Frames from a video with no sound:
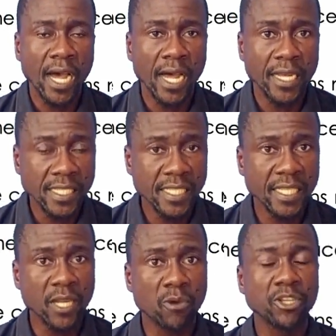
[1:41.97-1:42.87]

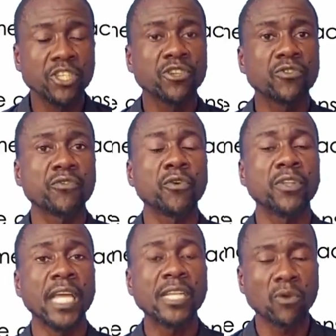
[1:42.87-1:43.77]
necessary condition for
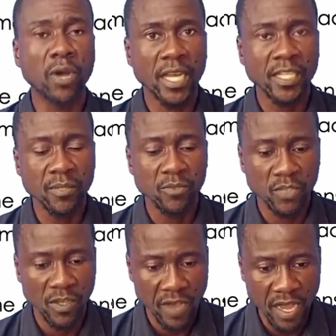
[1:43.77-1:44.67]
that organism to
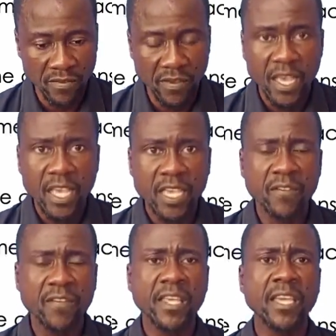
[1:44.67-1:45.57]
survive. If
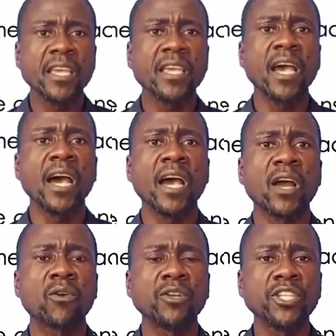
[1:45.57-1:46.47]
the
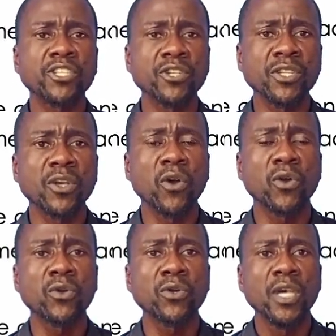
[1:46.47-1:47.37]
condition
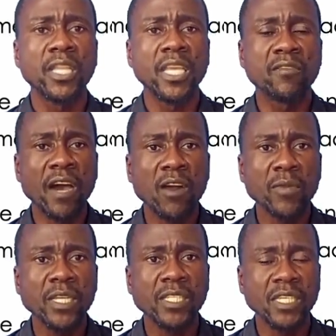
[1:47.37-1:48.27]
or the
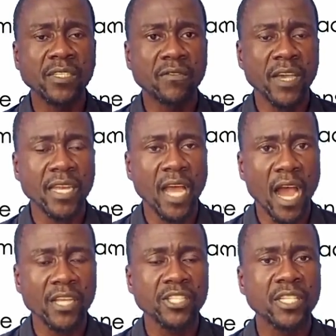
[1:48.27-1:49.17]
environment is very
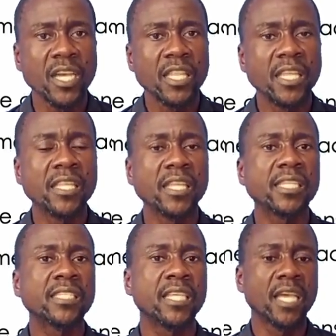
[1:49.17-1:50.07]
harsh, then
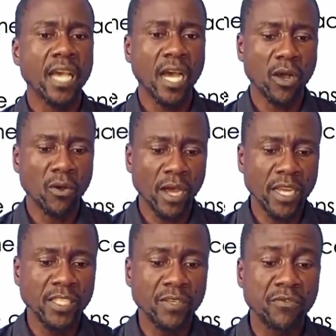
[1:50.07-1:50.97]
that
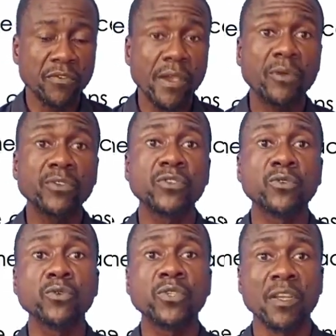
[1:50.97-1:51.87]
organism fails
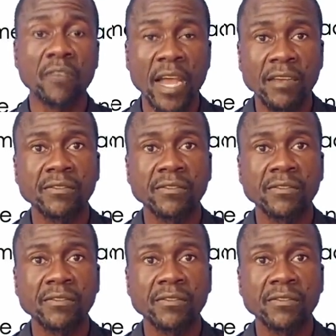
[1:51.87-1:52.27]
to survive.